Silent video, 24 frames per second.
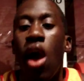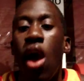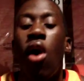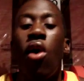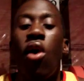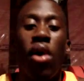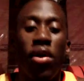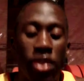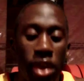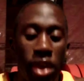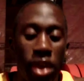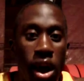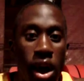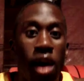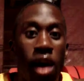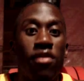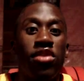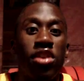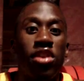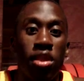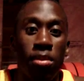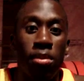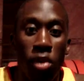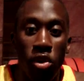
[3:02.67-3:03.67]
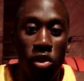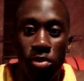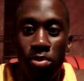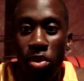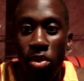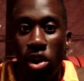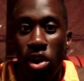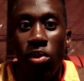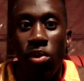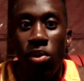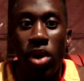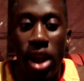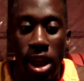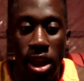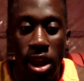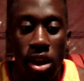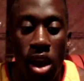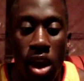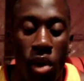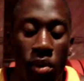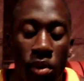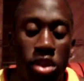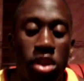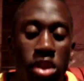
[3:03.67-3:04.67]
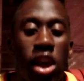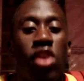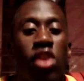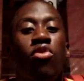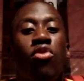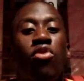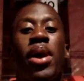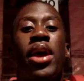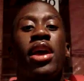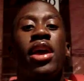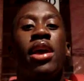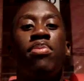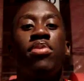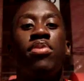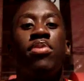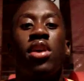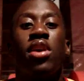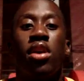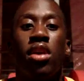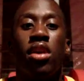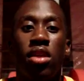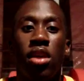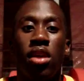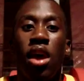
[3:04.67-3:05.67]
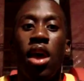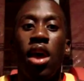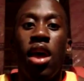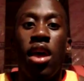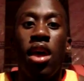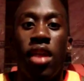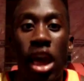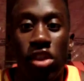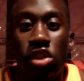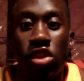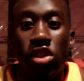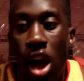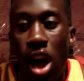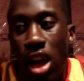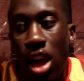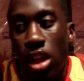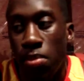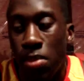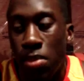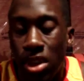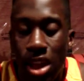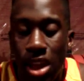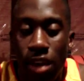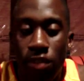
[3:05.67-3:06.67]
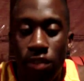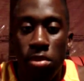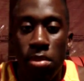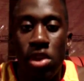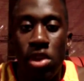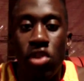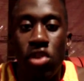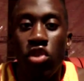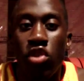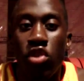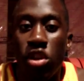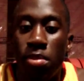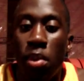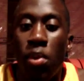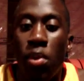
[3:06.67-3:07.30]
Oh, and then obviously the most important one, I always gotta do my hips because that's caused me to have some injuries.